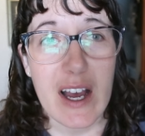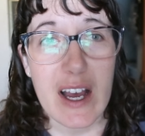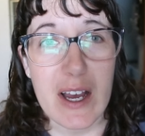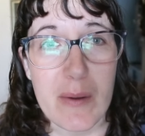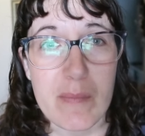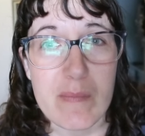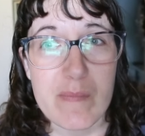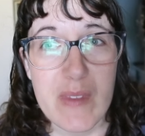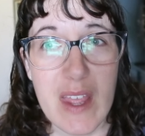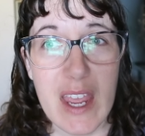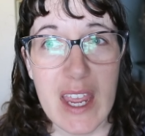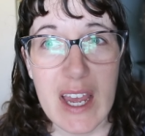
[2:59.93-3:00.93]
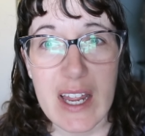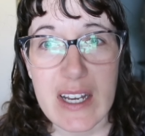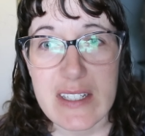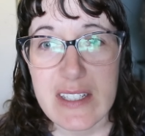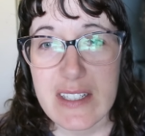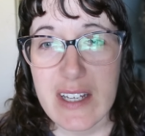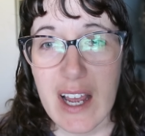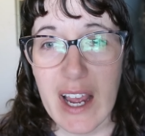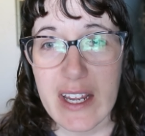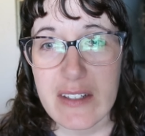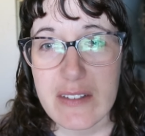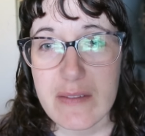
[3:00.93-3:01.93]
Um, and
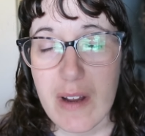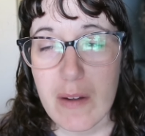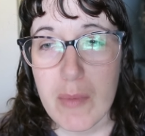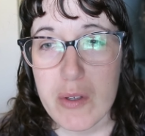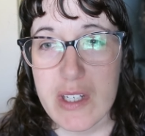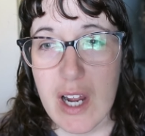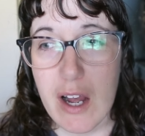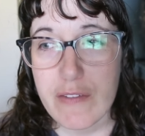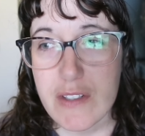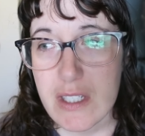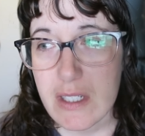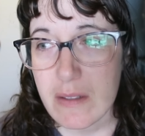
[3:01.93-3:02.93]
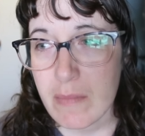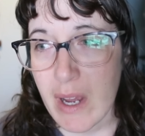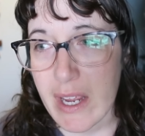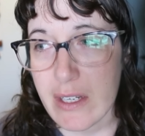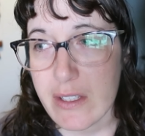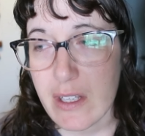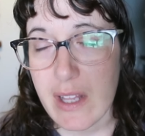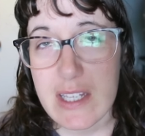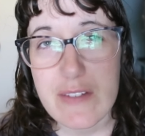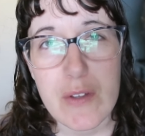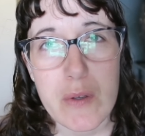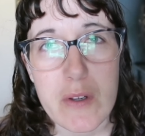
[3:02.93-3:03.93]
I most often, my the
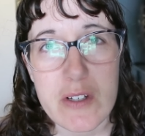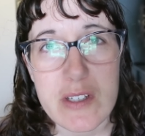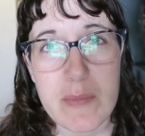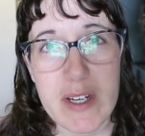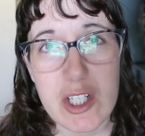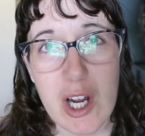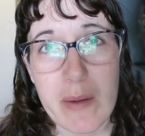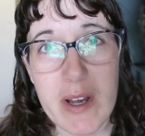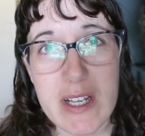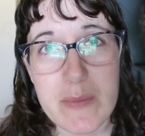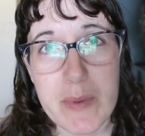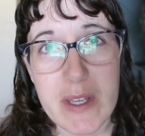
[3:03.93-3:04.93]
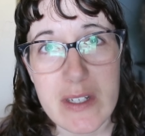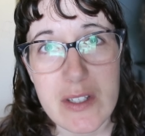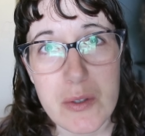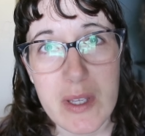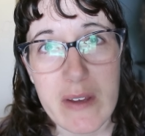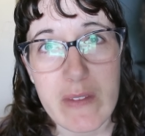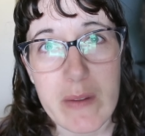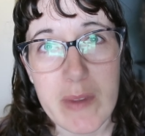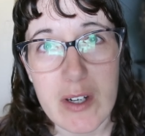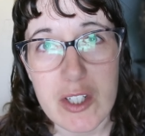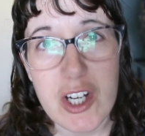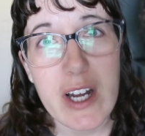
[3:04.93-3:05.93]
last few years, my job has been to give them
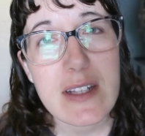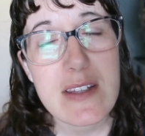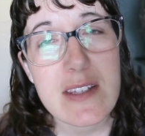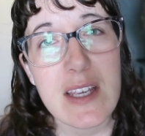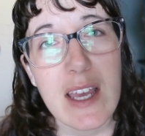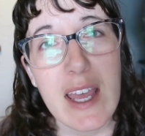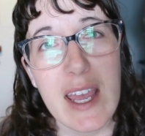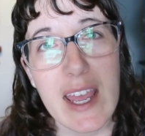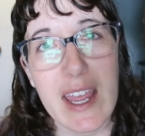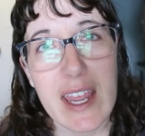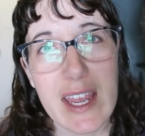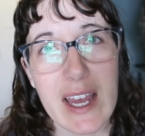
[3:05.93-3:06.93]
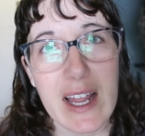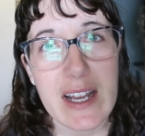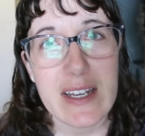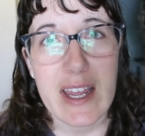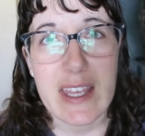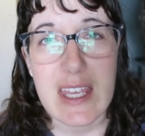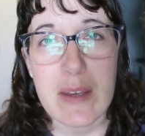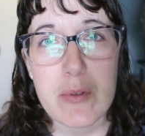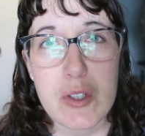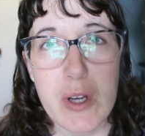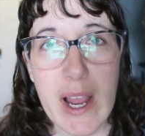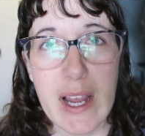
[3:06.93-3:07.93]
their shots and I keep
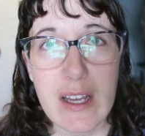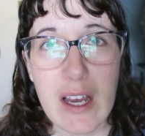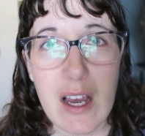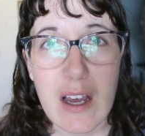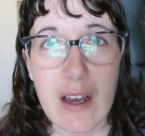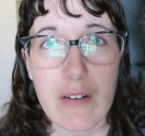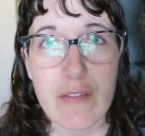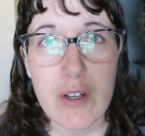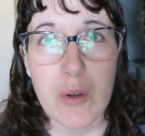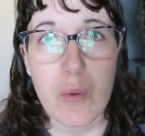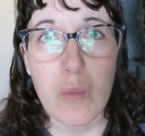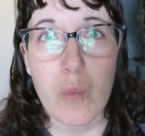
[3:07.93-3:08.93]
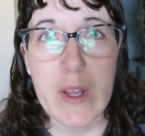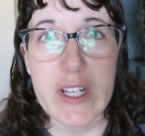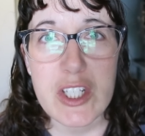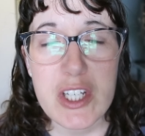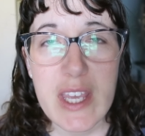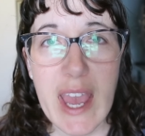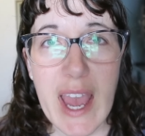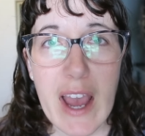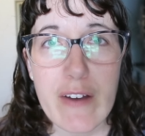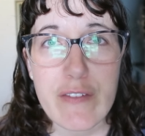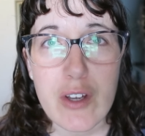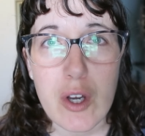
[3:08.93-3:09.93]
track of which
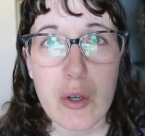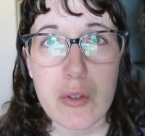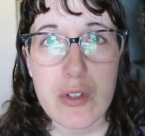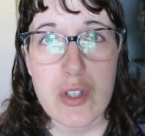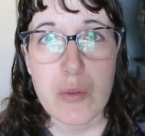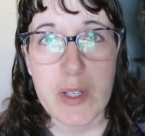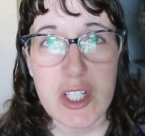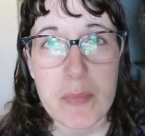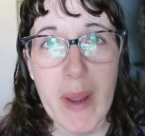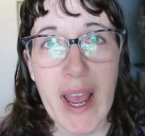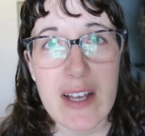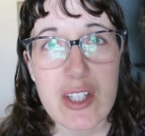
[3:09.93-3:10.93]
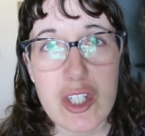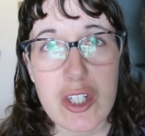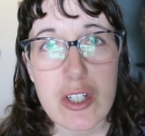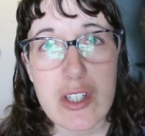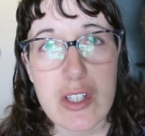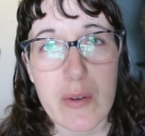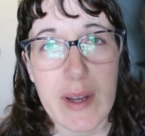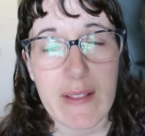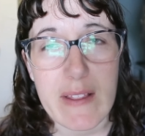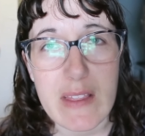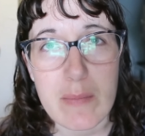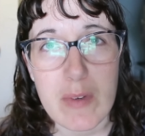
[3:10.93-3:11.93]
calf goes to which pasture so I
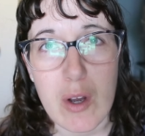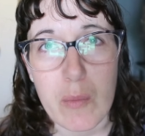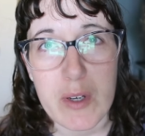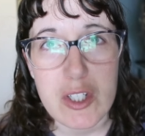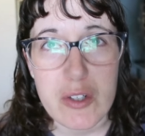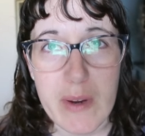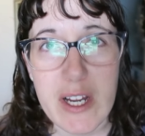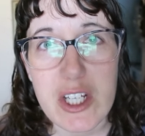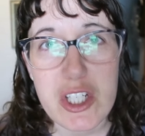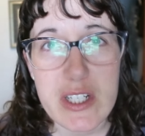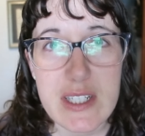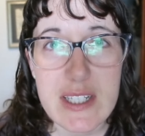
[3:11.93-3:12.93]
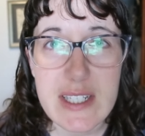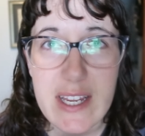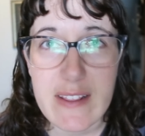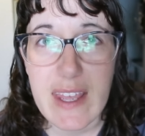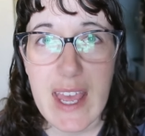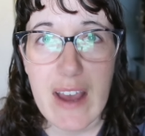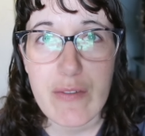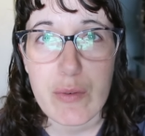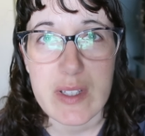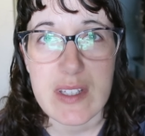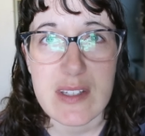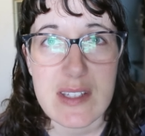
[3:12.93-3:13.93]
let them know which direction to take the calf
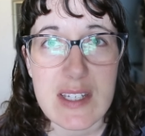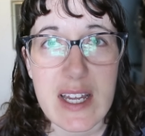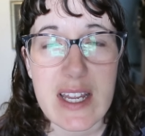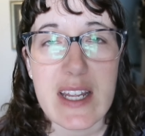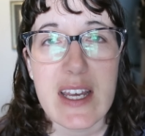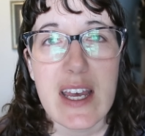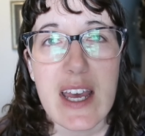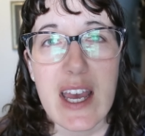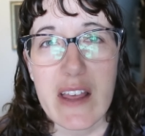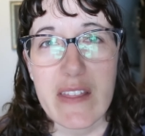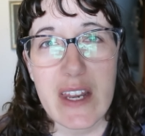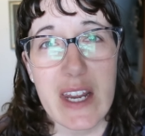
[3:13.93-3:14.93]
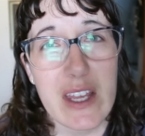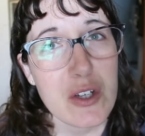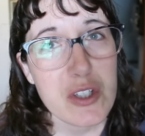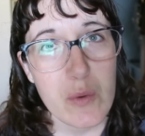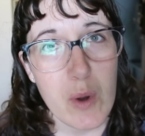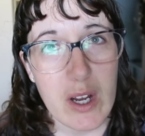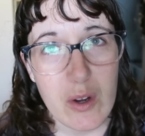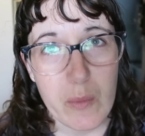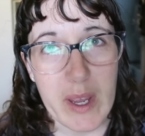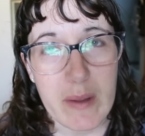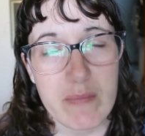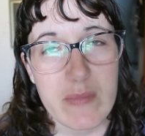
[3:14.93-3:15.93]
once it's done then I usually walk
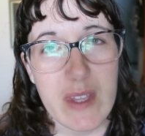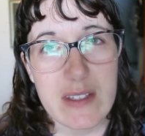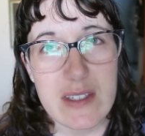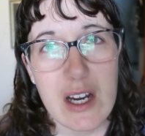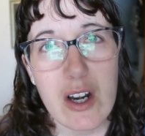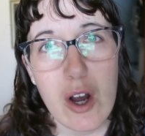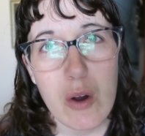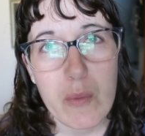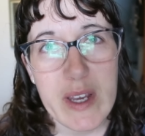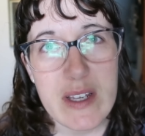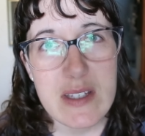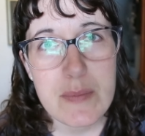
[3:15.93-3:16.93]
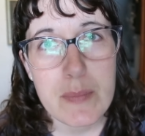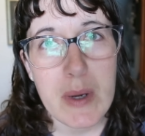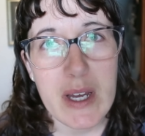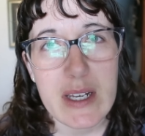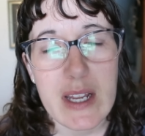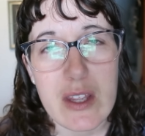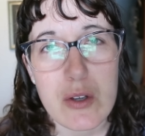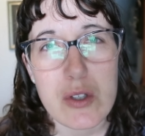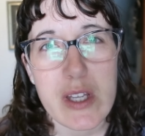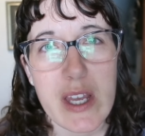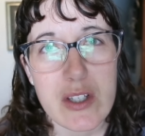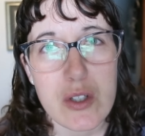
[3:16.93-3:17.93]
away that's not always but
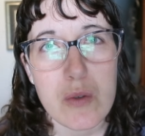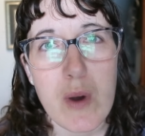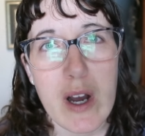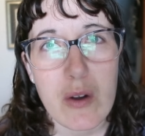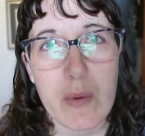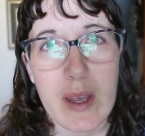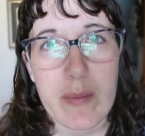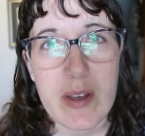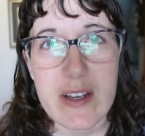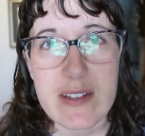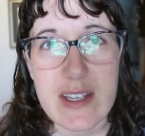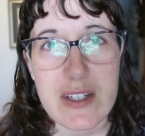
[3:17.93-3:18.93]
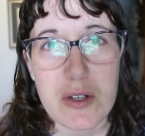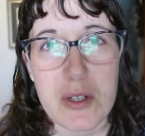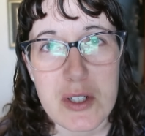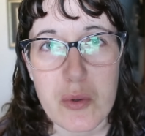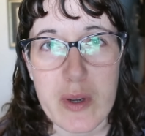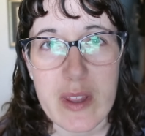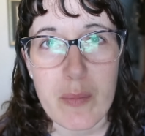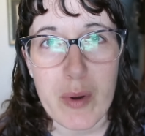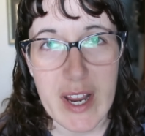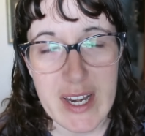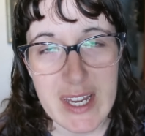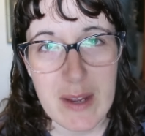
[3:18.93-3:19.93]
usually I do walk away because I don't enjoy the
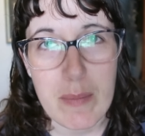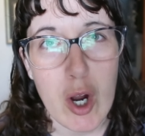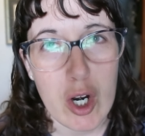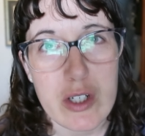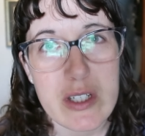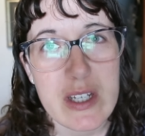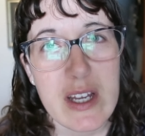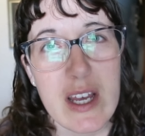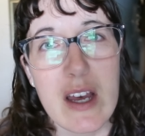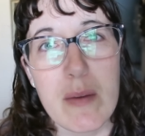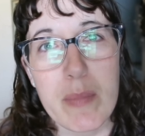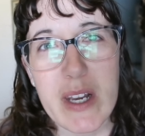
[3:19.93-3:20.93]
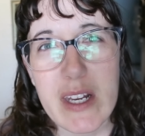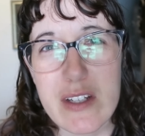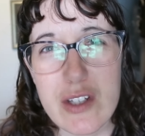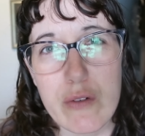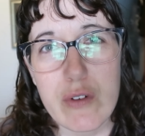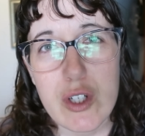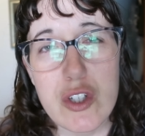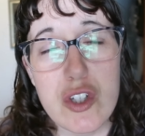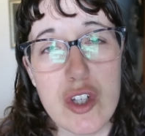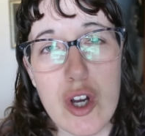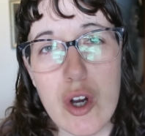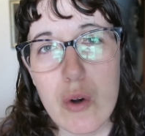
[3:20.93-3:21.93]
branding part but it is over
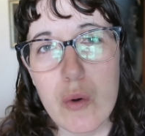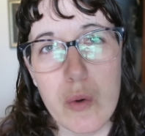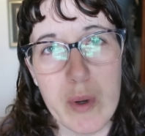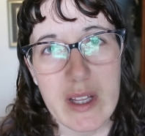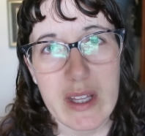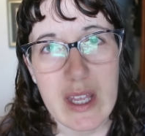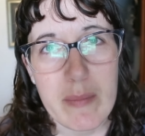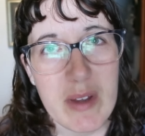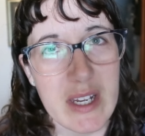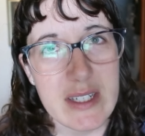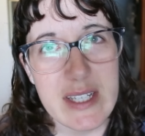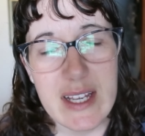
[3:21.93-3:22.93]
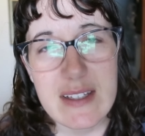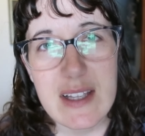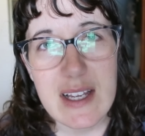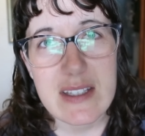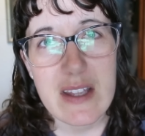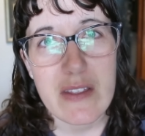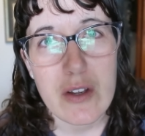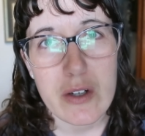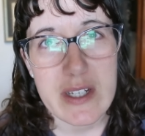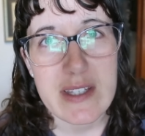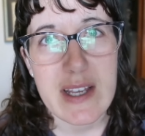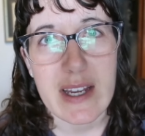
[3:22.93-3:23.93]
so quickly I mean it takes less than
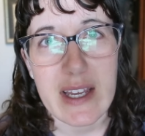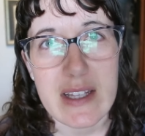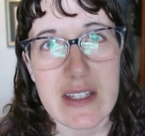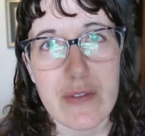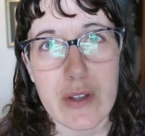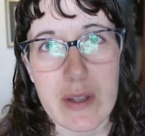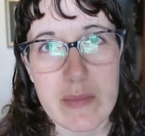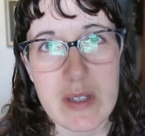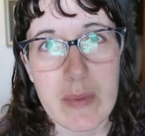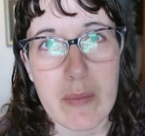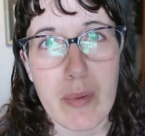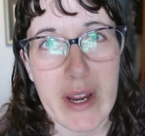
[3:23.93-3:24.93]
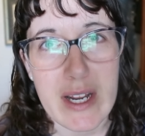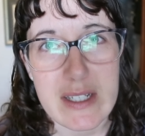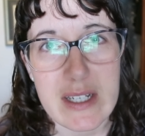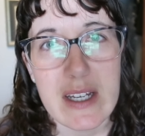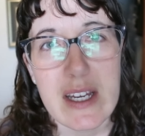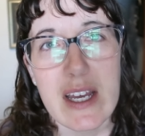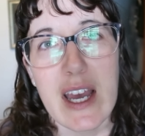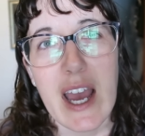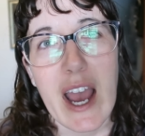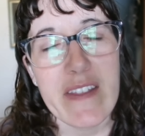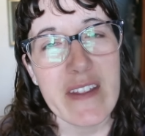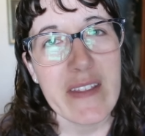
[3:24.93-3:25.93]
30 seconds for them to be branded
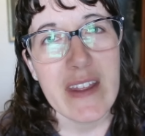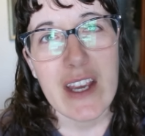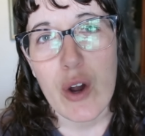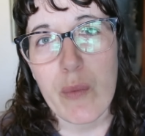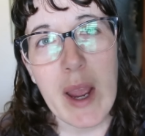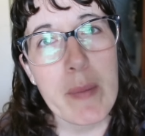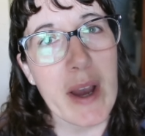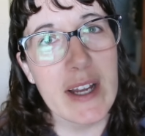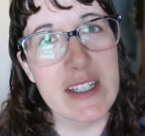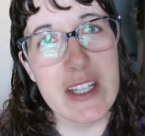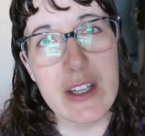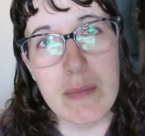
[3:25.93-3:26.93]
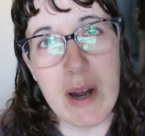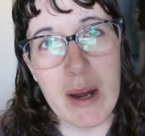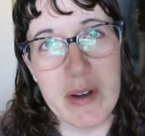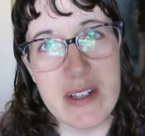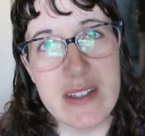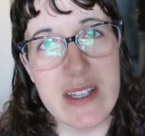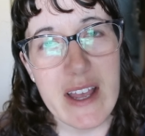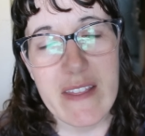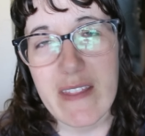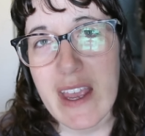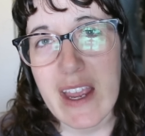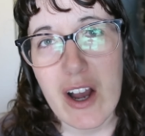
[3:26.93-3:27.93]
and then they go right back to their mamas
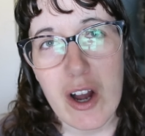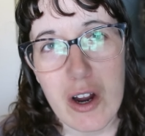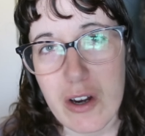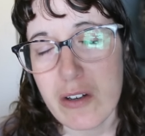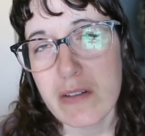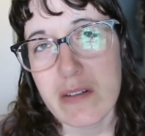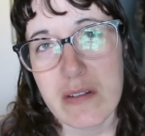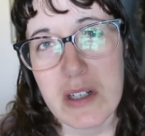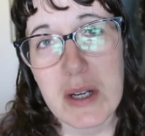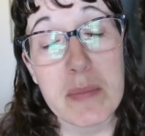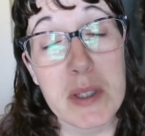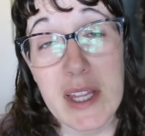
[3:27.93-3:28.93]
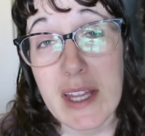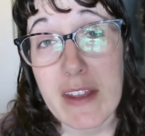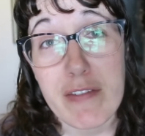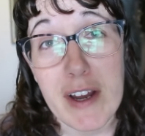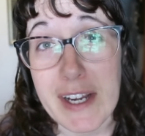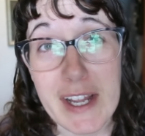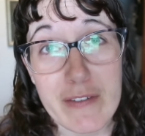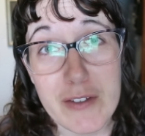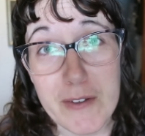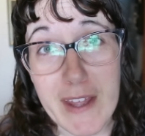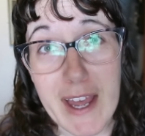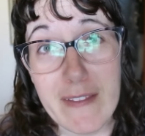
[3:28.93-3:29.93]
and they are completely fine
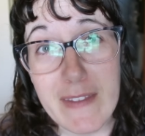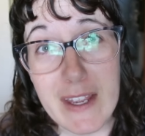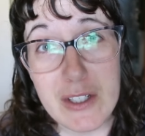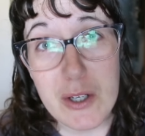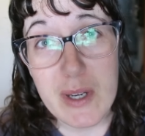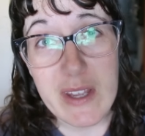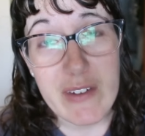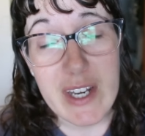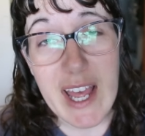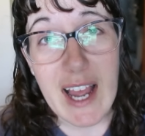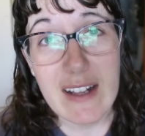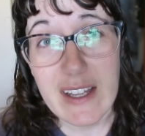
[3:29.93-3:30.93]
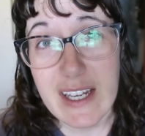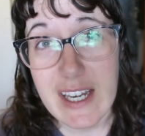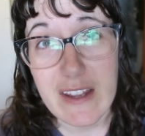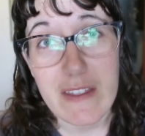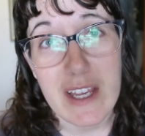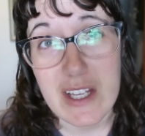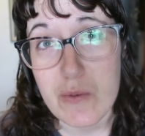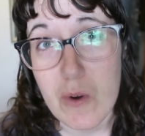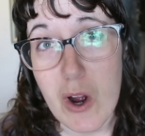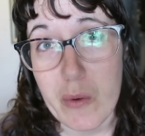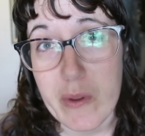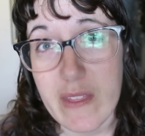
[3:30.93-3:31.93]
after that they don't even act like anything is
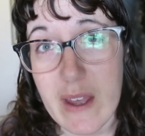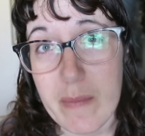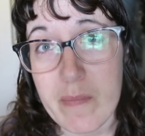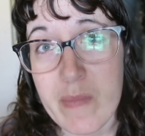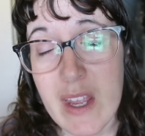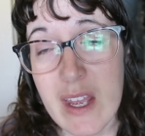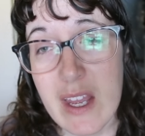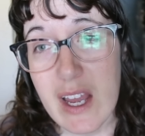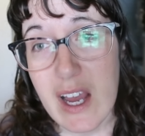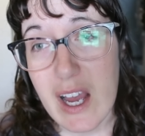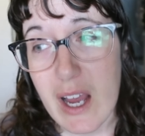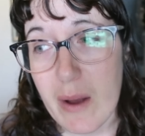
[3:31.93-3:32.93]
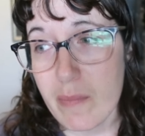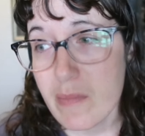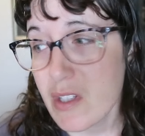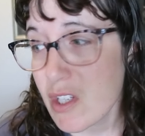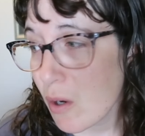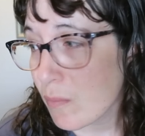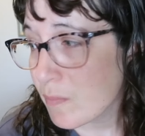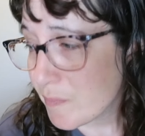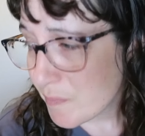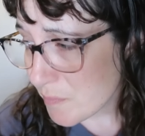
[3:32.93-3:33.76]
wrong with them um, so